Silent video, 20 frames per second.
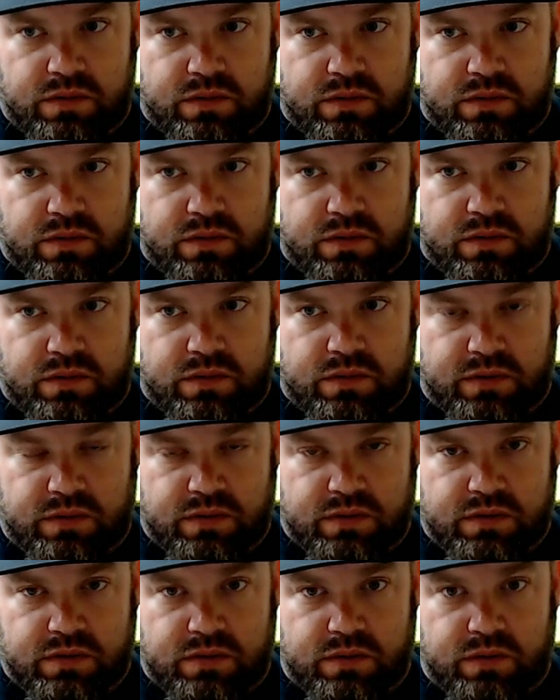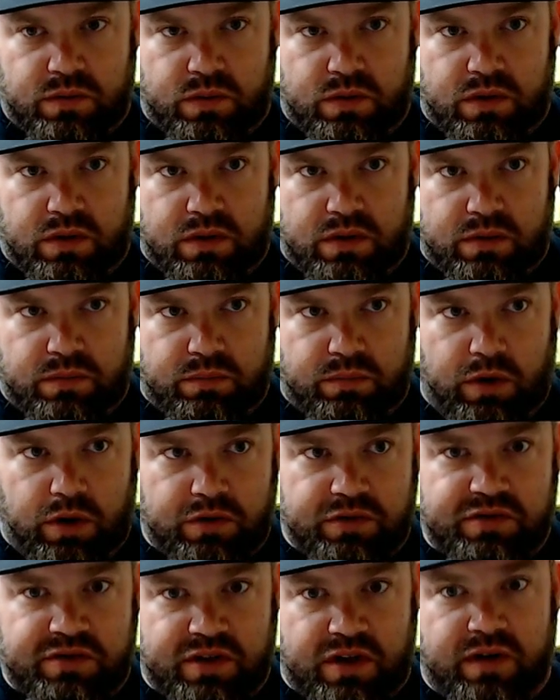you know,
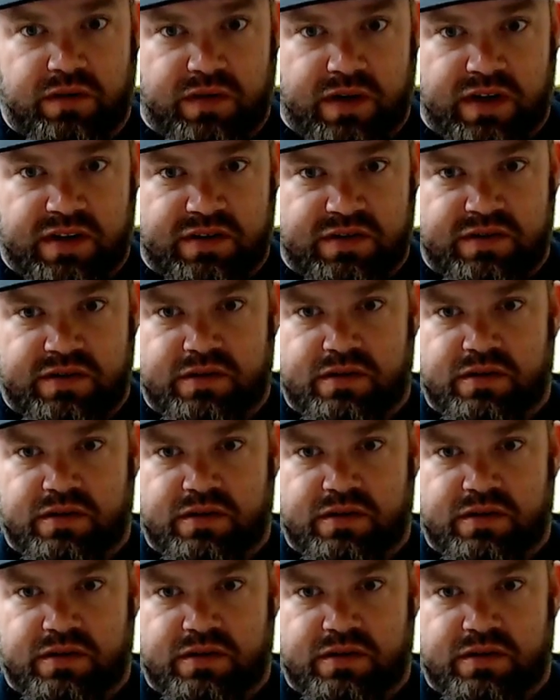most of us